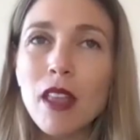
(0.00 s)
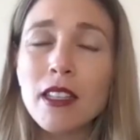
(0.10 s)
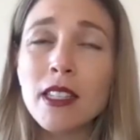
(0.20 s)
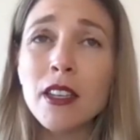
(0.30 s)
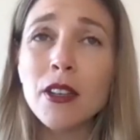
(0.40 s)

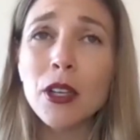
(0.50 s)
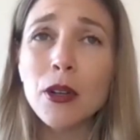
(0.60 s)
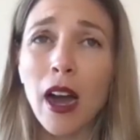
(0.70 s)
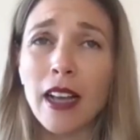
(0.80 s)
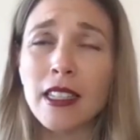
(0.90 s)
seeing you
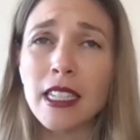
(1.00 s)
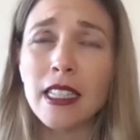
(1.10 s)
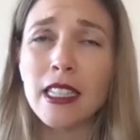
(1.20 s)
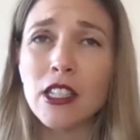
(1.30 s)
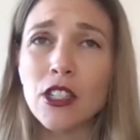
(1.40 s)
guys
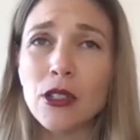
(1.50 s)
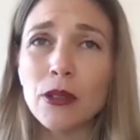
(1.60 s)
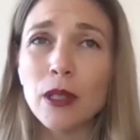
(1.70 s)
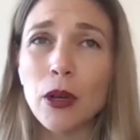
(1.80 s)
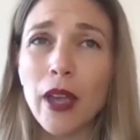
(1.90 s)
in this
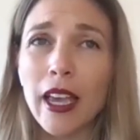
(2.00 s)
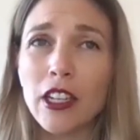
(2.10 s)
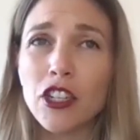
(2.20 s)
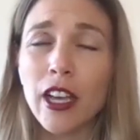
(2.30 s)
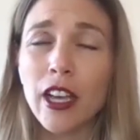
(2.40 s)
new
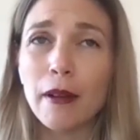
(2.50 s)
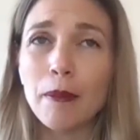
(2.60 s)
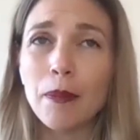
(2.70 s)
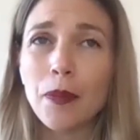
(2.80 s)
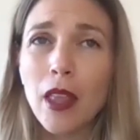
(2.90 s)

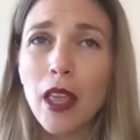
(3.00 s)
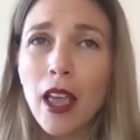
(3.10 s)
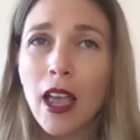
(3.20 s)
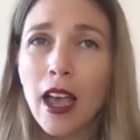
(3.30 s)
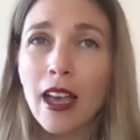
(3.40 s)
location,
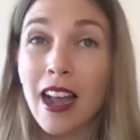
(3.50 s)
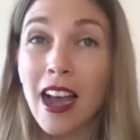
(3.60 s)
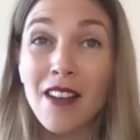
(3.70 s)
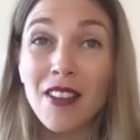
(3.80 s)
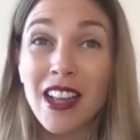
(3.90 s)
and I
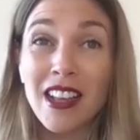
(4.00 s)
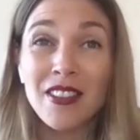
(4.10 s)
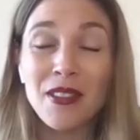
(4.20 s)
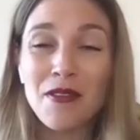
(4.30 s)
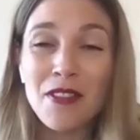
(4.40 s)
haven't
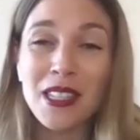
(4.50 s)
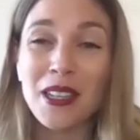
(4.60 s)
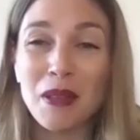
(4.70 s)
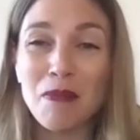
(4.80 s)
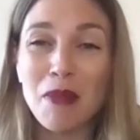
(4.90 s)
even
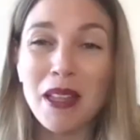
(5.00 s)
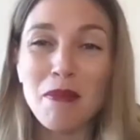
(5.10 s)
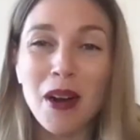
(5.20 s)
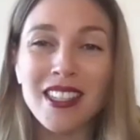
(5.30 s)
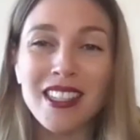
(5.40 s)
physically
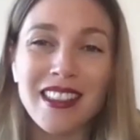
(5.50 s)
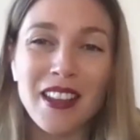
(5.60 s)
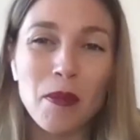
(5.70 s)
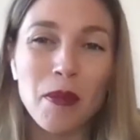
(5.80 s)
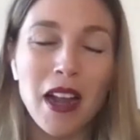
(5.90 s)
been present
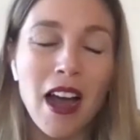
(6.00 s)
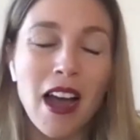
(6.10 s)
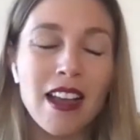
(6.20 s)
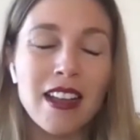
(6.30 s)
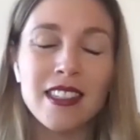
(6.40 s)
there, but
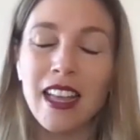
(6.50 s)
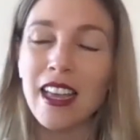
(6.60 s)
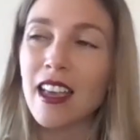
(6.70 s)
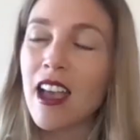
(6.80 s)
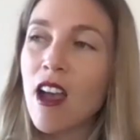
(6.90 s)
it's
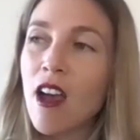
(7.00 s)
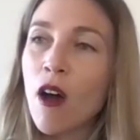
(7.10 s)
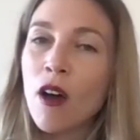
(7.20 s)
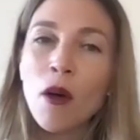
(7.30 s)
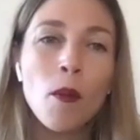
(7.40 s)
like,
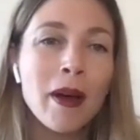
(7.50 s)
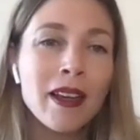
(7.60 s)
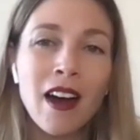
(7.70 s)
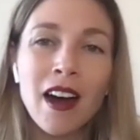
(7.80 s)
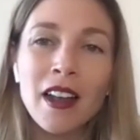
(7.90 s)
oh my
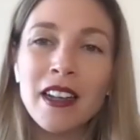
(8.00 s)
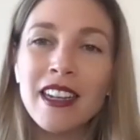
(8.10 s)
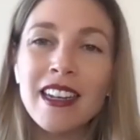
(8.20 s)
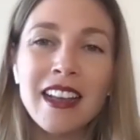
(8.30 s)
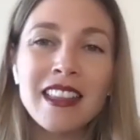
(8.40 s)
God,
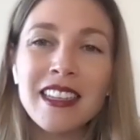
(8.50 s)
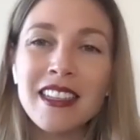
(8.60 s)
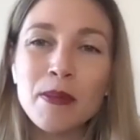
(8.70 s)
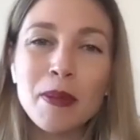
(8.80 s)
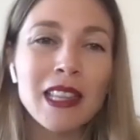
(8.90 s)
nothing
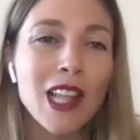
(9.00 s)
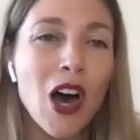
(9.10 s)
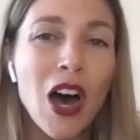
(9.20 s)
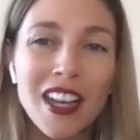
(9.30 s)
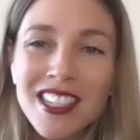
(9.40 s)
has been
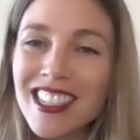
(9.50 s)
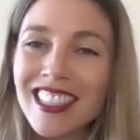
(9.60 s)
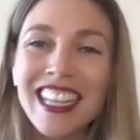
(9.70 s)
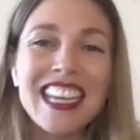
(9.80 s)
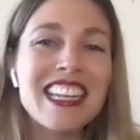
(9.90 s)
lost.
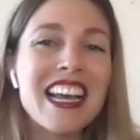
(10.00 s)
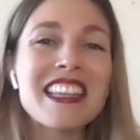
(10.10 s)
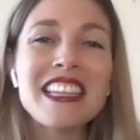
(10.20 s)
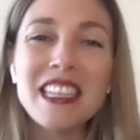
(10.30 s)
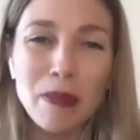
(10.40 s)
Like
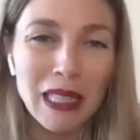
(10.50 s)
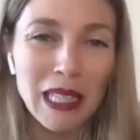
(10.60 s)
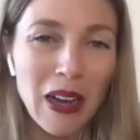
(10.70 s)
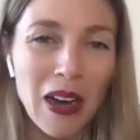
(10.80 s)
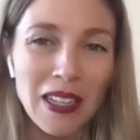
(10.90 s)
nothing has been
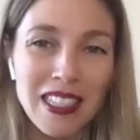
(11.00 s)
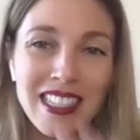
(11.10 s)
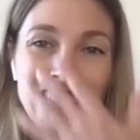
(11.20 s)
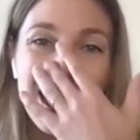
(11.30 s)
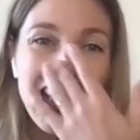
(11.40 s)

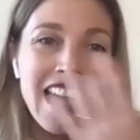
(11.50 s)
lost.